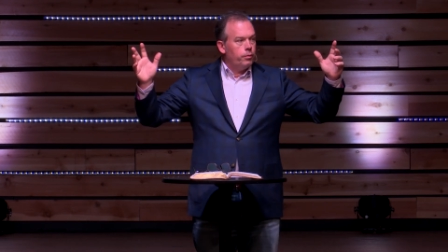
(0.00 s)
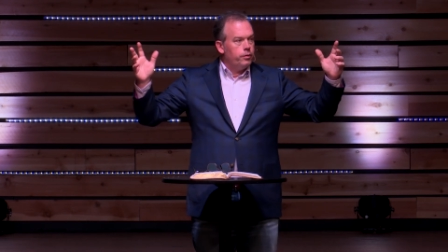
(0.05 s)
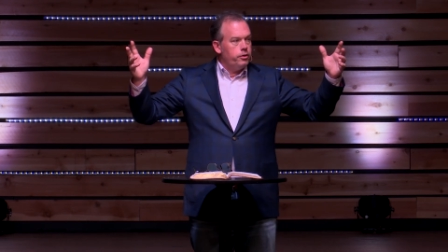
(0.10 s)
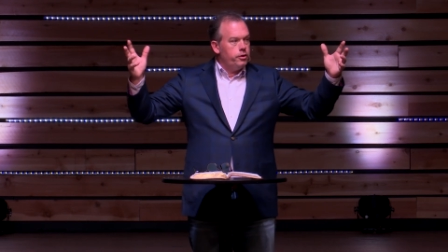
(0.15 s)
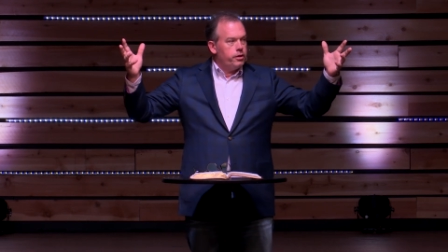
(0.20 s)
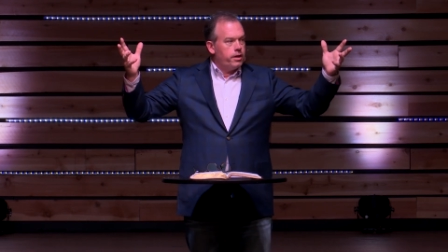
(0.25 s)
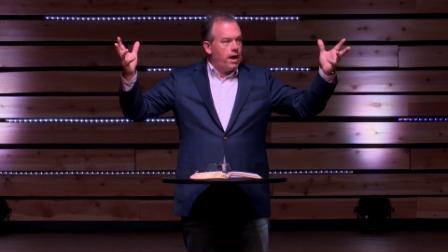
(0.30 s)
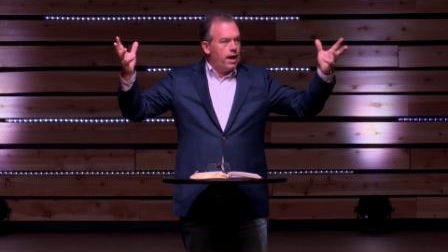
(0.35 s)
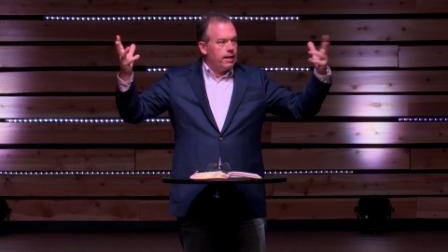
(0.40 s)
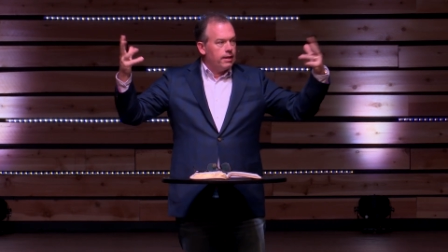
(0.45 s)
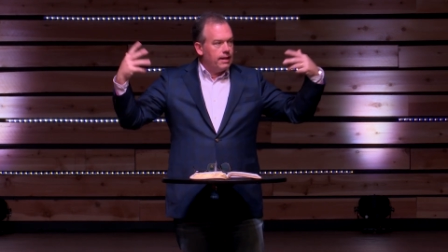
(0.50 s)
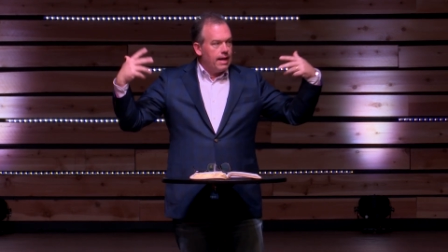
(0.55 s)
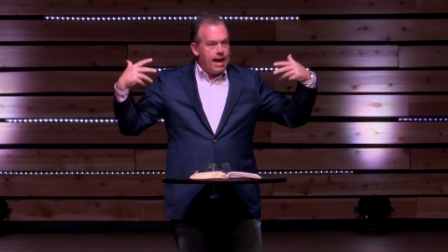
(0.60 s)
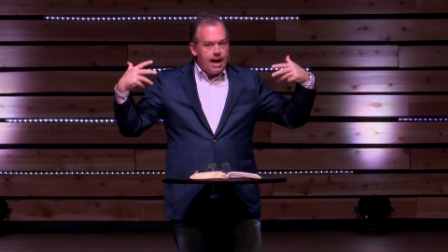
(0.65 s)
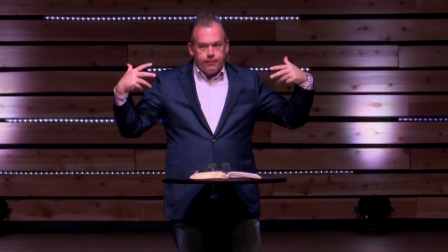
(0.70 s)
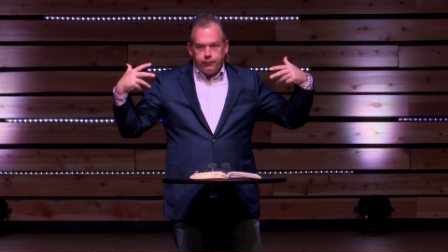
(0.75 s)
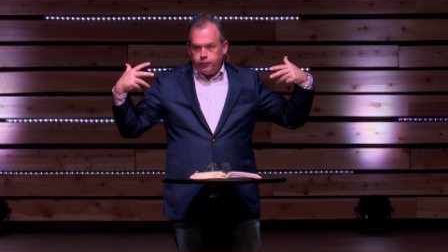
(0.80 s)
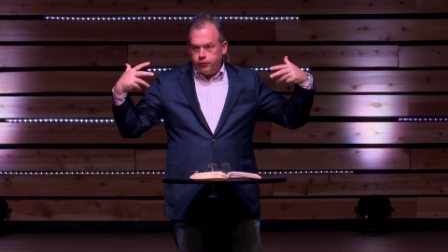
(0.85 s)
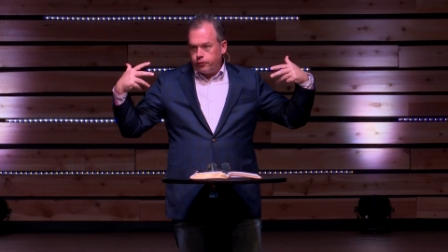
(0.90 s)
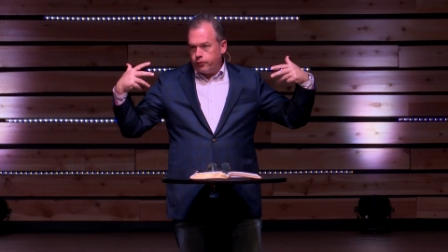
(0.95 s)
when you got
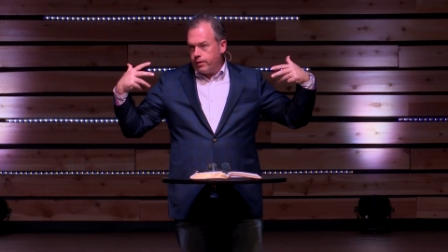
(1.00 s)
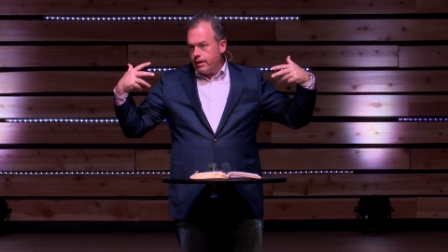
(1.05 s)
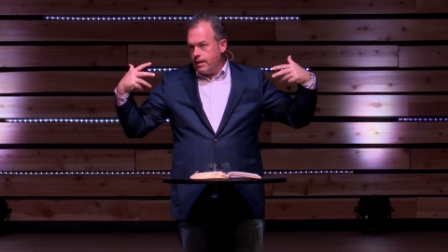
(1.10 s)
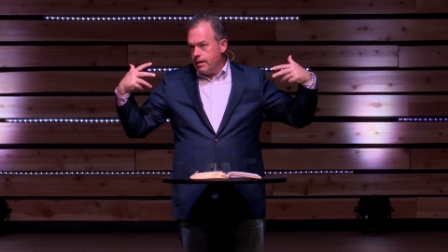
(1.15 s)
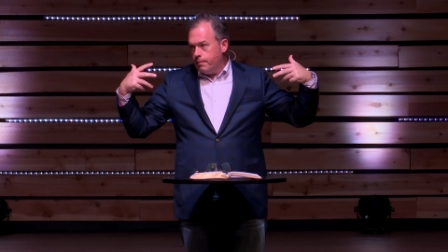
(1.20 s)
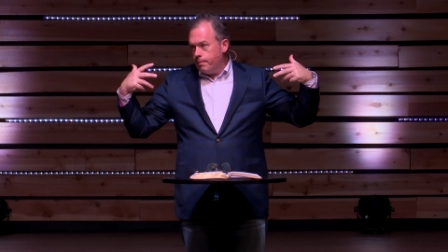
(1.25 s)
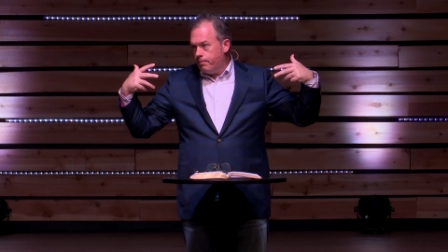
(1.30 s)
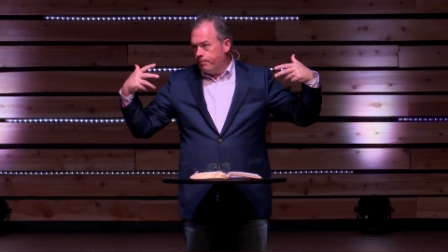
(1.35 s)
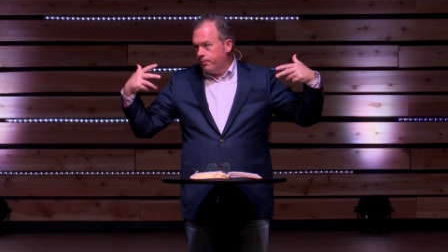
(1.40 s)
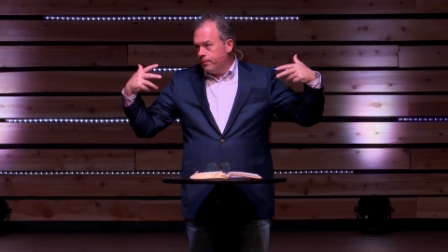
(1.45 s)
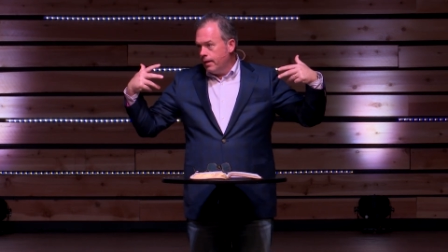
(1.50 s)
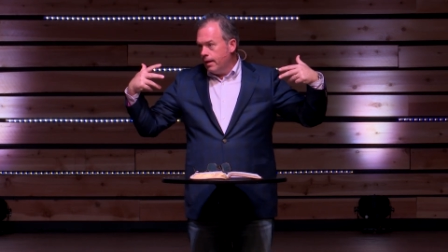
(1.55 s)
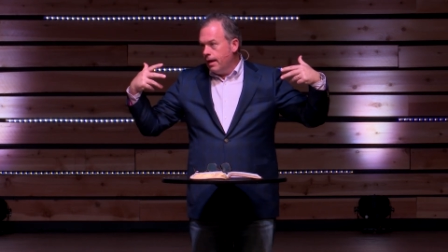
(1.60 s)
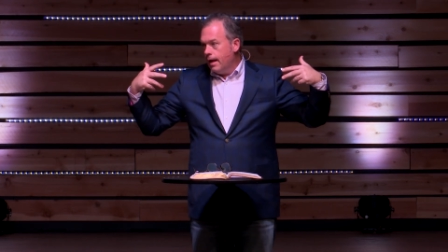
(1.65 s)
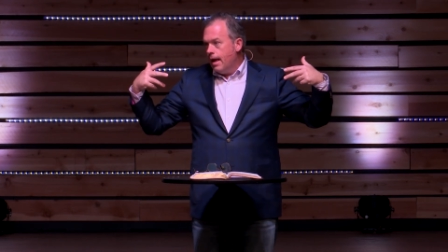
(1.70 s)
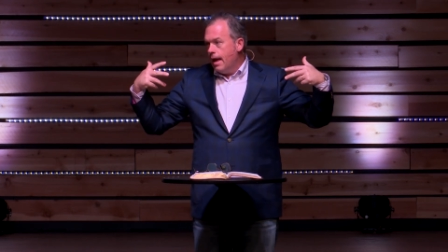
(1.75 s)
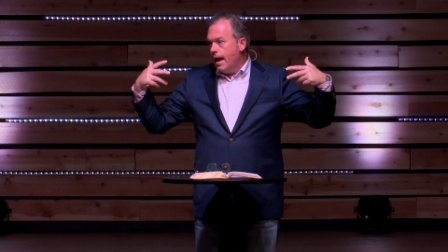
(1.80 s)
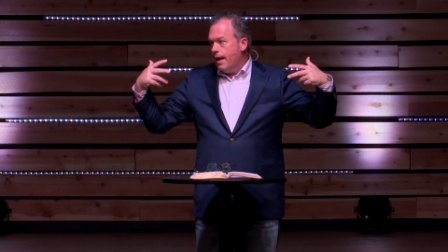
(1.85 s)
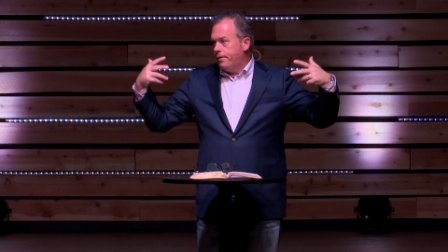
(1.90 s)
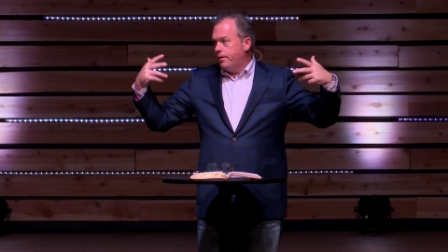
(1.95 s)
live stream
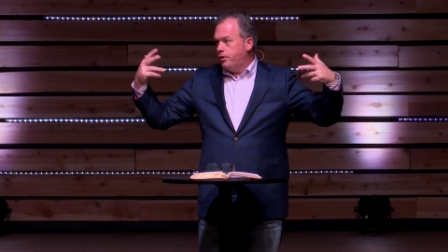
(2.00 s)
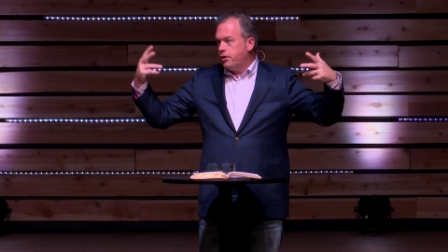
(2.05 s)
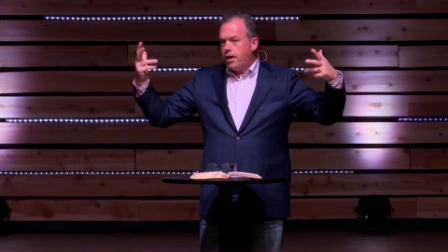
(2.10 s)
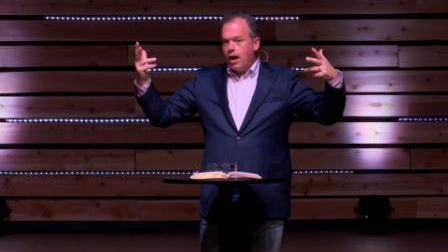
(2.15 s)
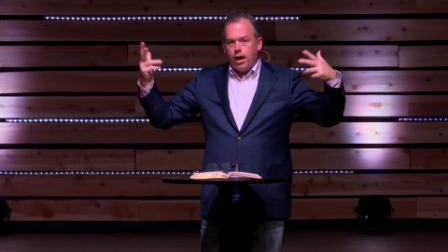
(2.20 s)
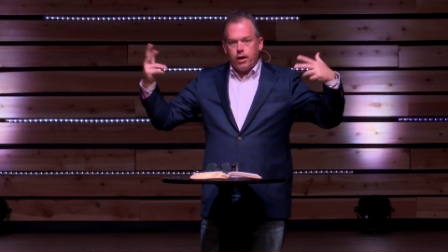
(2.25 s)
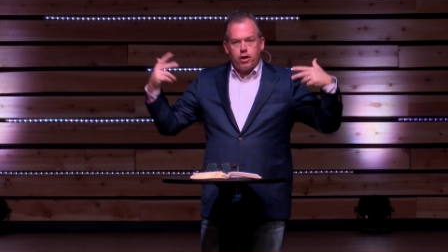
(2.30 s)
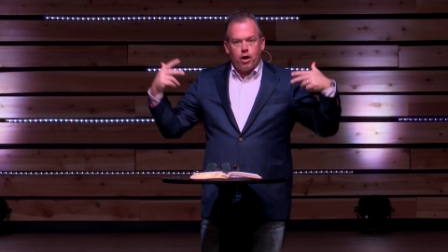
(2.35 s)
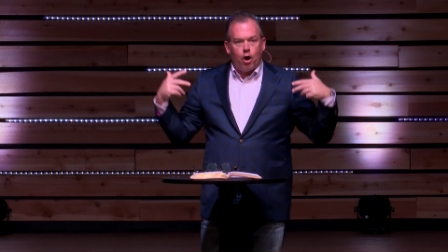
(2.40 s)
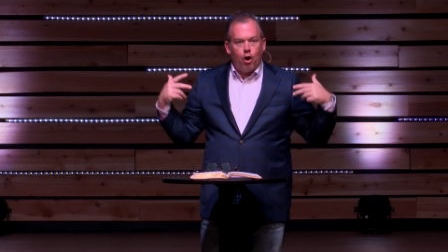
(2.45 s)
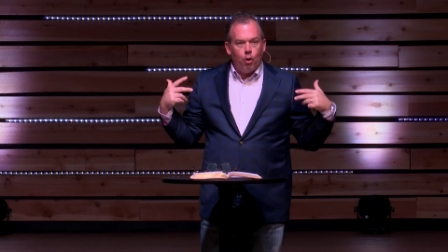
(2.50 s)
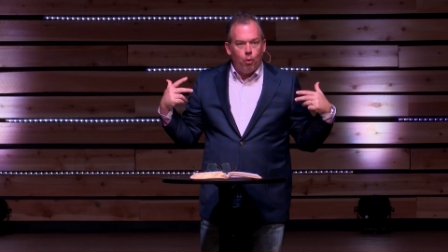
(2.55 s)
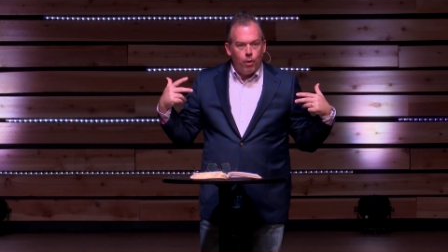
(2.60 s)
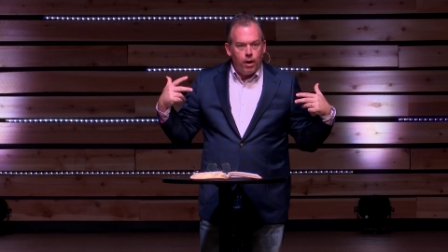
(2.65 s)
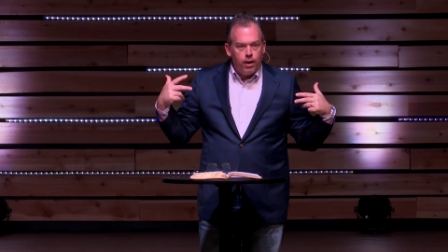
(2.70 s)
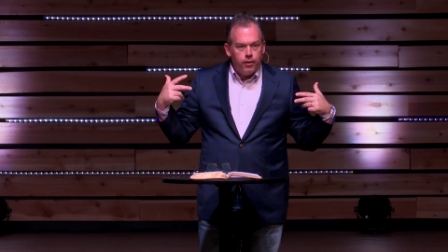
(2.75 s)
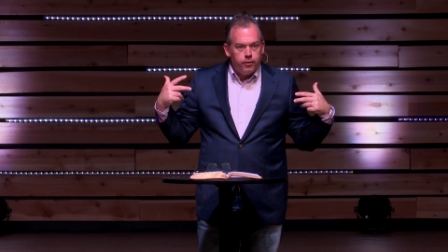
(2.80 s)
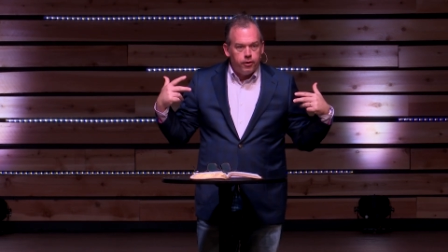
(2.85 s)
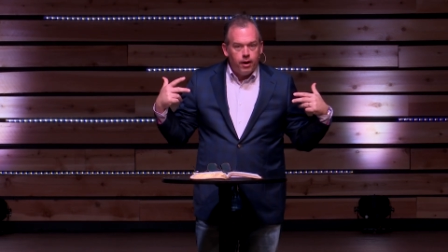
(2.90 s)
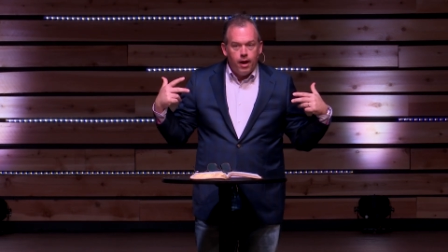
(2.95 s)
and then you got cold
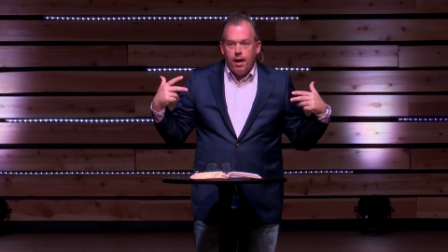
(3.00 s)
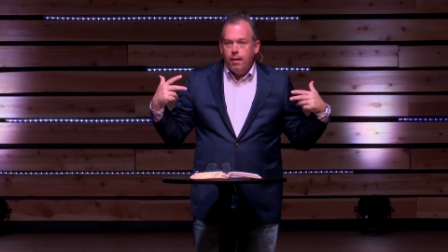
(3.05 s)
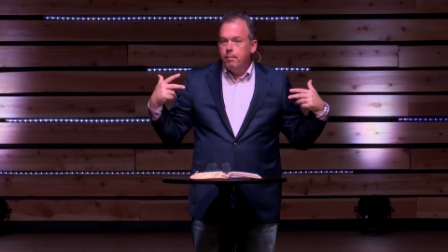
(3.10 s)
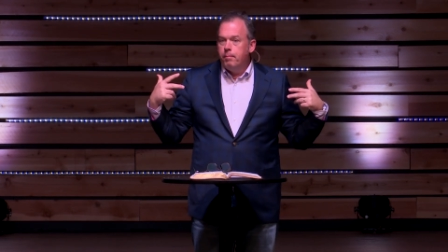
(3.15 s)
weather.